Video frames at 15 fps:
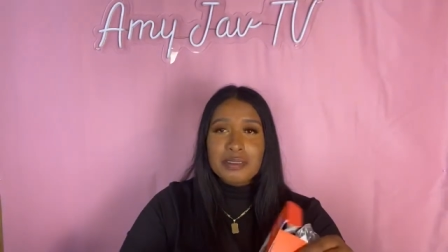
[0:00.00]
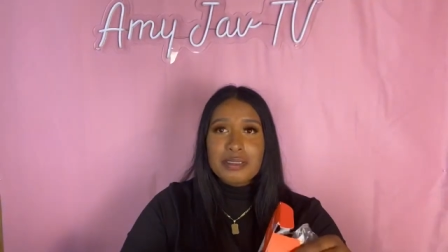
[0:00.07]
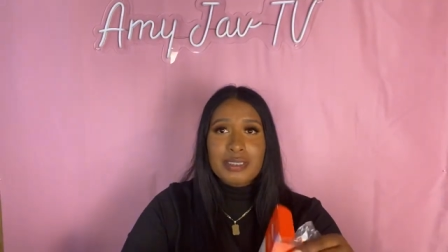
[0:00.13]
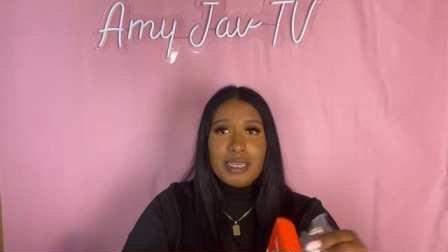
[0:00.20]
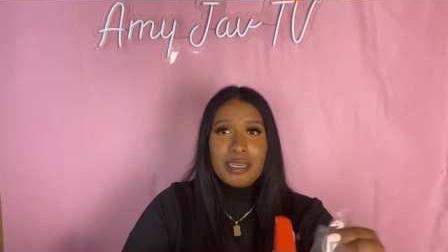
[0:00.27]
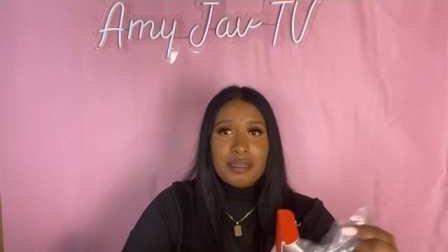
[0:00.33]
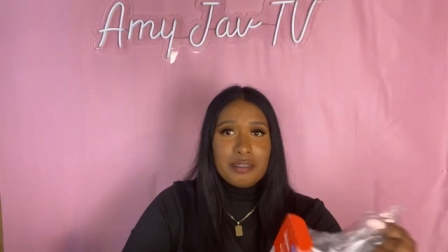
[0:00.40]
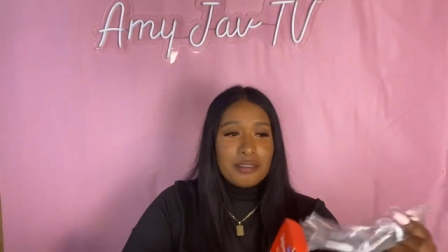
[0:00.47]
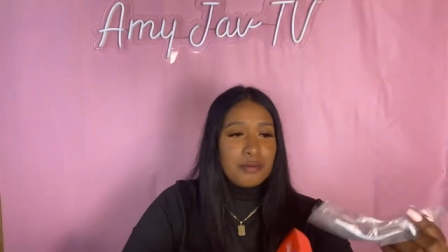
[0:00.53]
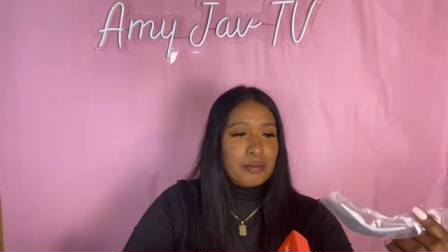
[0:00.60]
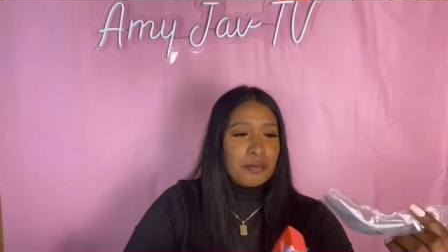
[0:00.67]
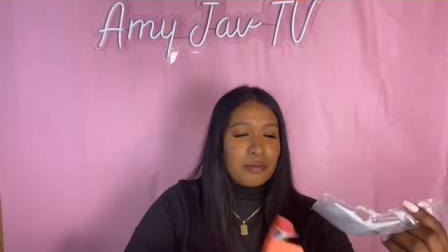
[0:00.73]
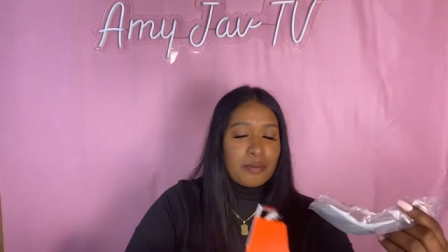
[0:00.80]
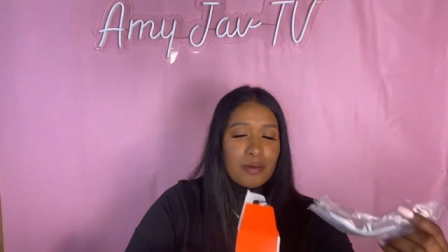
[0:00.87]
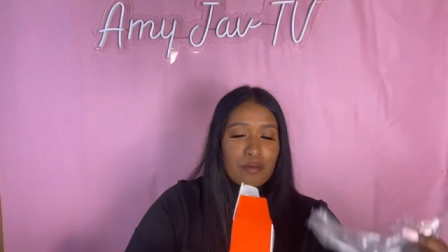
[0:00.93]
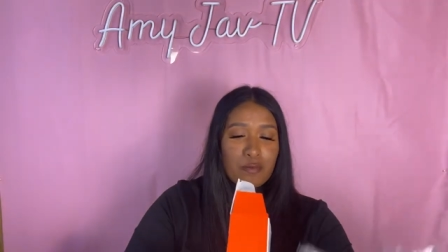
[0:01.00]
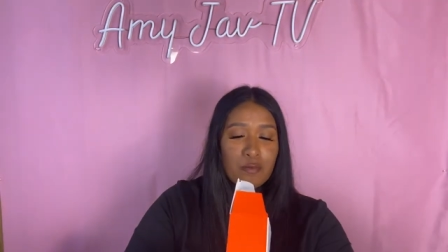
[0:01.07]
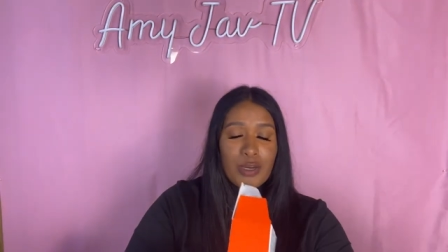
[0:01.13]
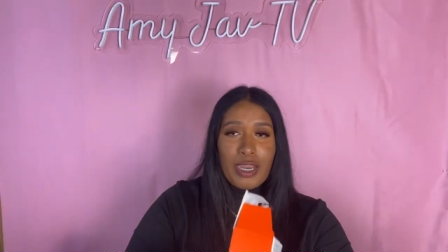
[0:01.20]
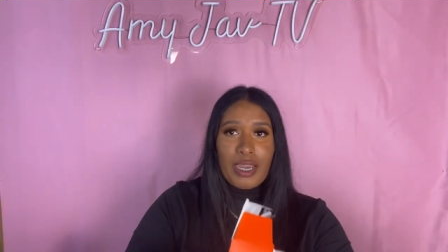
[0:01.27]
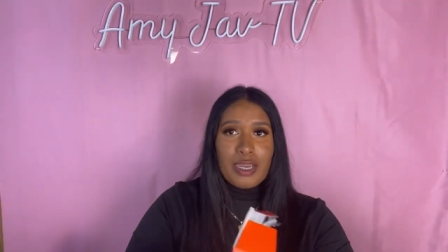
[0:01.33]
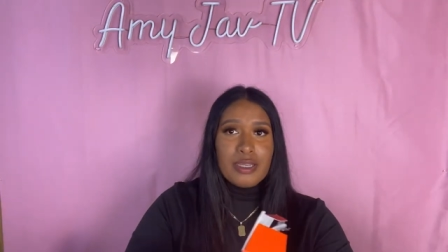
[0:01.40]
scared of, of
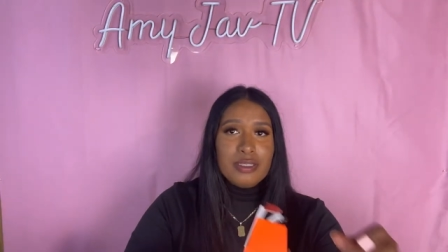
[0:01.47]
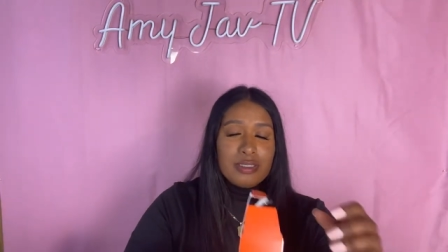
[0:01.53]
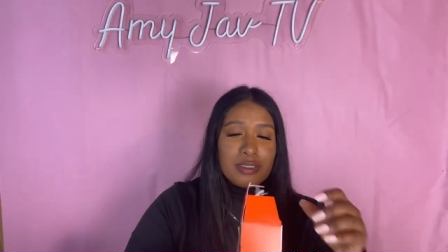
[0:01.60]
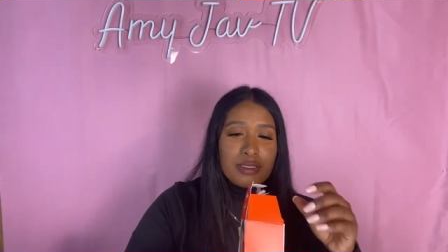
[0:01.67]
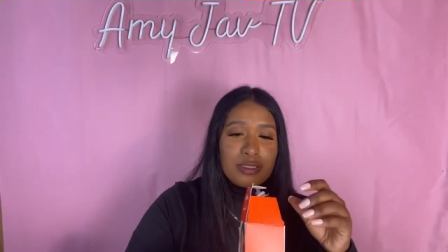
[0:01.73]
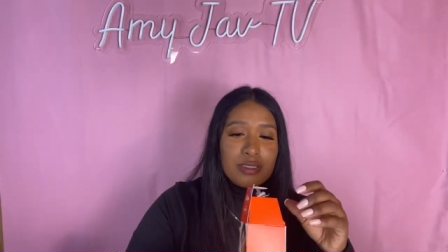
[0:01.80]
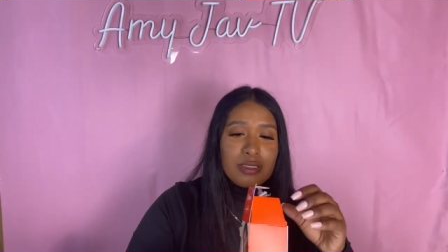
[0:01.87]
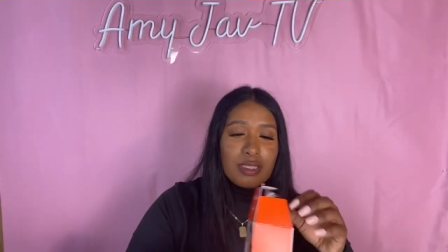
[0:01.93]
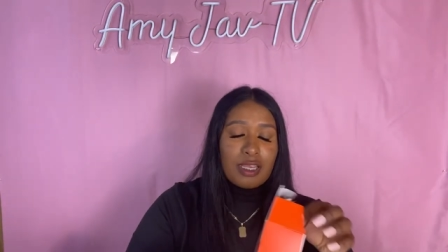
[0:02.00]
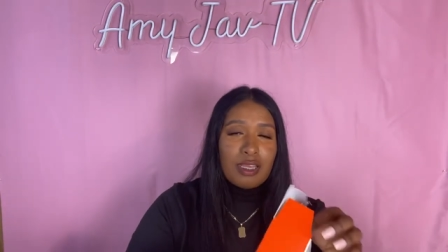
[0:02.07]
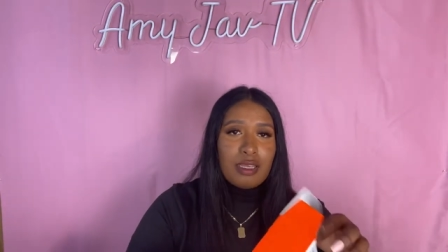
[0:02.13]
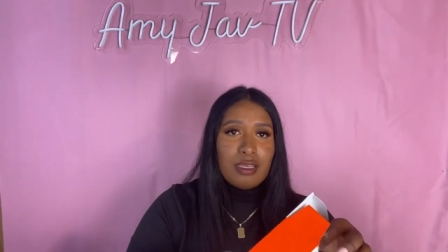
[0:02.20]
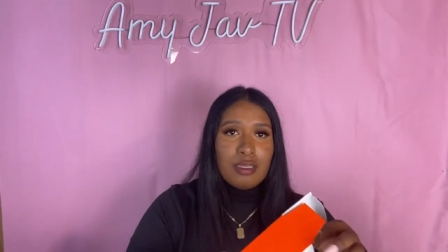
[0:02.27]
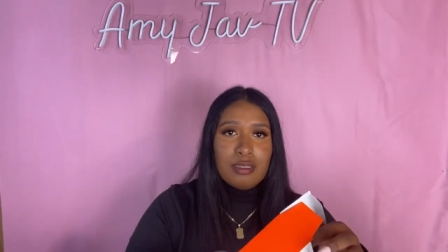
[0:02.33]
wax. Like,